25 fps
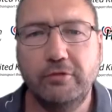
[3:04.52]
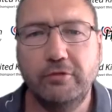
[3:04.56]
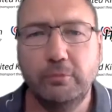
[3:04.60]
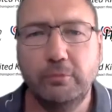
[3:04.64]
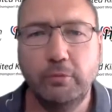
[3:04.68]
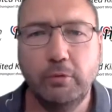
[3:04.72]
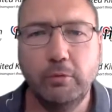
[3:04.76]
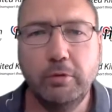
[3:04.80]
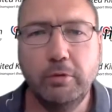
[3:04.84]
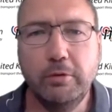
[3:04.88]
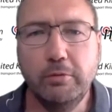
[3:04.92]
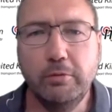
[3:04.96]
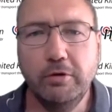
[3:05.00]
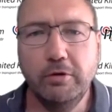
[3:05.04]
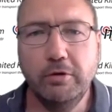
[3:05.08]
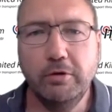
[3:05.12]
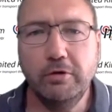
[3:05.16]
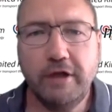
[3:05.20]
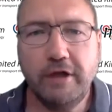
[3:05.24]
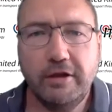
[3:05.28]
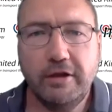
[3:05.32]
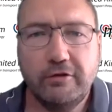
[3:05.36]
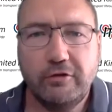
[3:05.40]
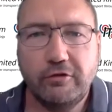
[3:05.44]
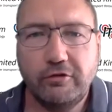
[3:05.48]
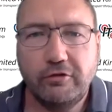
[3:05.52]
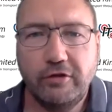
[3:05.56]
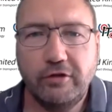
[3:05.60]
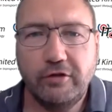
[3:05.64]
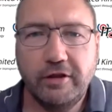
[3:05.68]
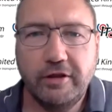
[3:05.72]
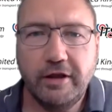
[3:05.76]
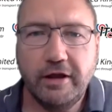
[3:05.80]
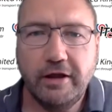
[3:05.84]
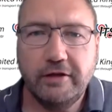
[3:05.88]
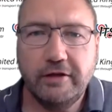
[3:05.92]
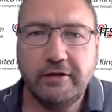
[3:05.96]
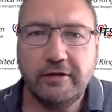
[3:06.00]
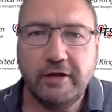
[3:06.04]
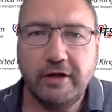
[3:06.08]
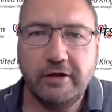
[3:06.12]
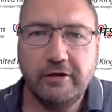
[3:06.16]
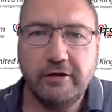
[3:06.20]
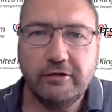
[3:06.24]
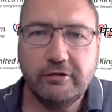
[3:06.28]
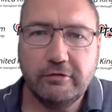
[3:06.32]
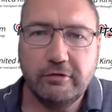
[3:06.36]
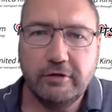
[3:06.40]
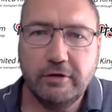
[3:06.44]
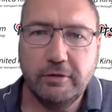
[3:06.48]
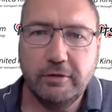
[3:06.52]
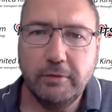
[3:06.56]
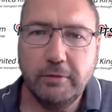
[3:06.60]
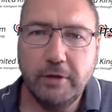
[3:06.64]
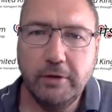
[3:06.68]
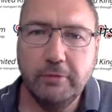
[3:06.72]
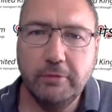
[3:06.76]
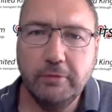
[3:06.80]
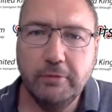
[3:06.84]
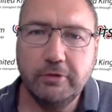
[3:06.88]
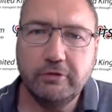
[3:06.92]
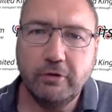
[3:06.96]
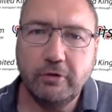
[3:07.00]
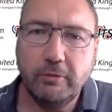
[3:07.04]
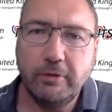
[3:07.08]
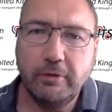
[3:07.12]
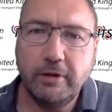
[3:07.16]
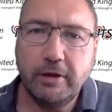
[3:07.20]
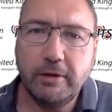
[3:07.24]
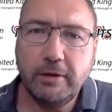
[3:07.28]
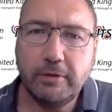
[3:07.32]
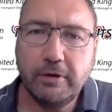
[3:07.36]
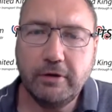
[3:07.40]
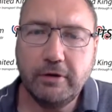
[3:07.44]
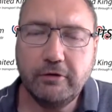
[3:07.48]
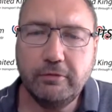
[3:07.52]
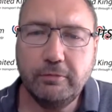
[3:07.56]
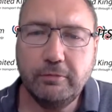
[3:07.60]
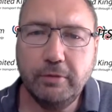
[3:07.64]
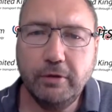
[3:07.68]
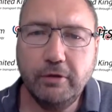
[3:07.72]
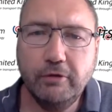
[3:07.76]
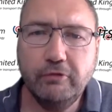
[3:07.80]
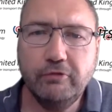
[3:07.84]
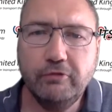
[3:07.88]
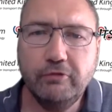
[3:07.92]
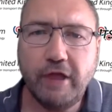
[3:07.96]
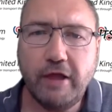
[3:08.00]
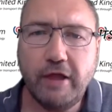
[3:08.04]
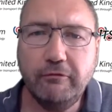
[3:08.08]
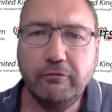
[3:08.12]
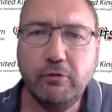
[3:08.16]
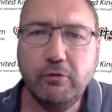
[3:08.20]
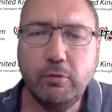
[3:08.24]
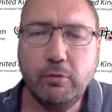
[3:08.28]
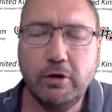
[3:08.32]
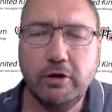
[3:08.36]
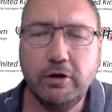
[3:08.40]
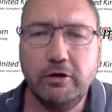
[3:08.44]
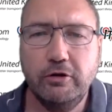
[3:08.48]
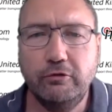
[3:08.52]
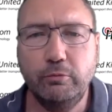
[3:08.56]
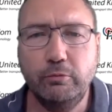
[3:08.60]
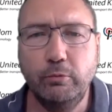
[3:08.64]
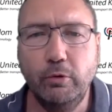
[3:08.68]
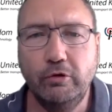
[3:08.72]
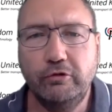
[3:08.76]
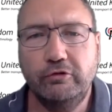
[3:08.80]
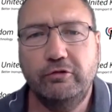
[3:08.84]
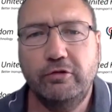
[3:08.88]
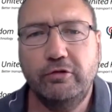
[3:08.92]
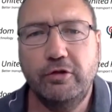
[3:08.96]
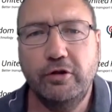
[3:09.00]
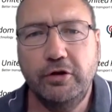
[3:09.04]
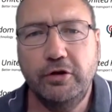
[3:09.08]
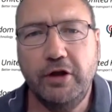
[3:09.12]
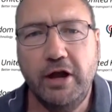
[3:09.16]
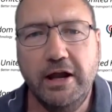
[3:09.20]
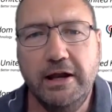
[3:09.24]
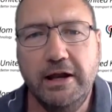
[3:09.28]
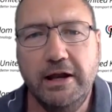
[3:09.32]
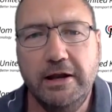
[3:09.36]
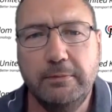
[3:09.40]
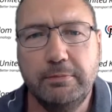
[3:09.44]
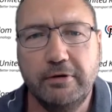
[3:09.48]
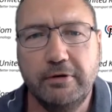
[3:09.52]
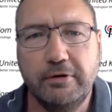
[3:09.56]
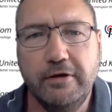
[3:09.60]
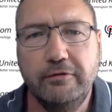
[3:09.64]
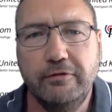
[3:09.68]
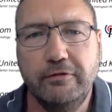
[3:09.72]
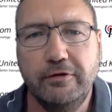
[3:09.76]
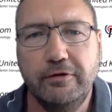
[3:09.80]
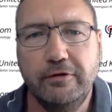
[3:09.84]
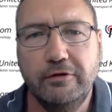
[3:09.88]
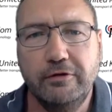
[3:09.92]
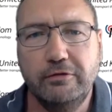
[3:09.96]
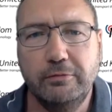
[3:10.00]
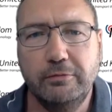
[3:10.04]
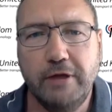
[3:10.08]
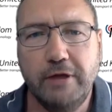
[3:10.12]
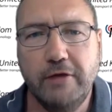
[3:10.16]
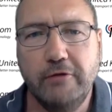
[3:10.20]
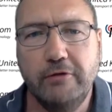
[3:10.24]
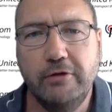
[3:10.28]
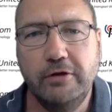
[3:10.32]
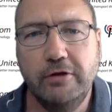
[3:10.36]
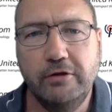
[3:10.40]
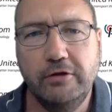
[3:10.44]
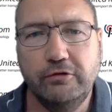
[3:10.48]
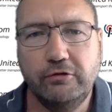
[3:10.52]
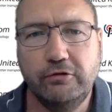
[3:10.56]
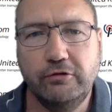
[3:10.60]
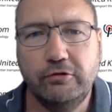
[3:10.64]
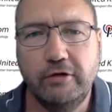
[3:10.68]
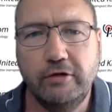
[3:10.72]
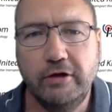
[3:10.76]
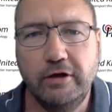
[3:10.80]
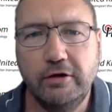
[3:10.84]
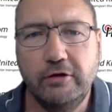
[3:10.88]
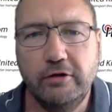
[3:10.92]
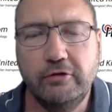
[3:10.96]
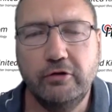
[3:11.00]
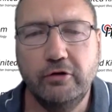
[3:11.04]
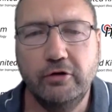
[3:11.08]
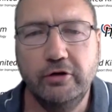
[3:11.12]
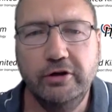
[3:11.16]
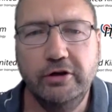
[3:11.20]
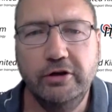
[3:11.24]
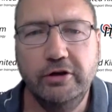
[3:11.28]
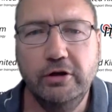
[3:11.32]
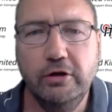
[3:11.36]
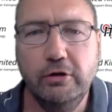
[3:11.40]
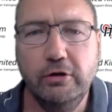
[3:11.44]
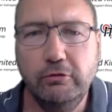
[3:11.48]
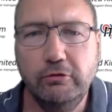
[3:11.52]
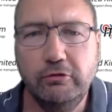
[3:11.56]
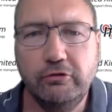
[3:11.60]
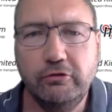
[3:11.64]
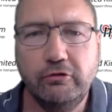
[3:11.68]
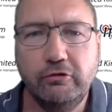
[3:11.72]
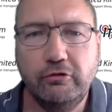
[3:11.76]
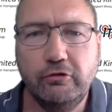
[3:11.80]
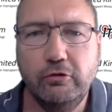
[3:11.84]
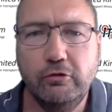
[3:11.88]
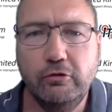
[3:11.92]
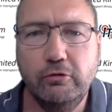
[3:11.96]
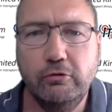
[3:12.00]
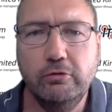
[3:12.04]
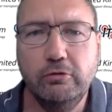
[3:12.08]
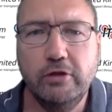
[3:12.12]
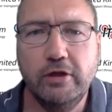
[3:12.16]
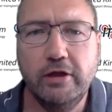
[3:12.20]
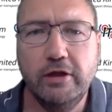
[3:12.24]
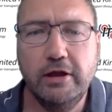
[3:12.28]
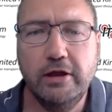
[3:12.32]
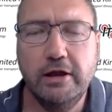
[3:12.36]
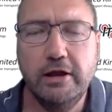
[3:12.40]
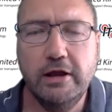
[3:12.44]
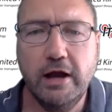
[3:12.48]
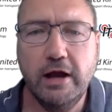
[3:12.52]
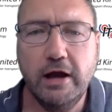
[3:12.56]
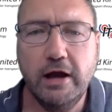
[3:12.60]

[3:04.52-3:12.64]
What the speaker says: Well, we will get to see that data in a moment, Dominic, but I suppose everyone that's watched the daily briefings from Downing Street has got used to the